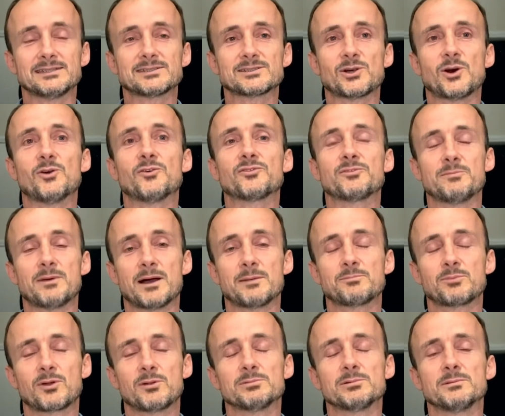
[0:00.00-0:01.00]
solved my
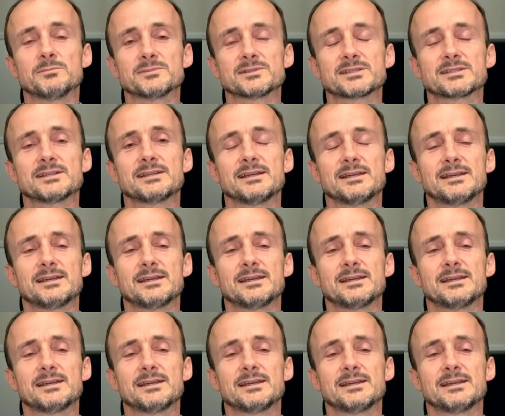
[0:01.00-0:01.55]
problems.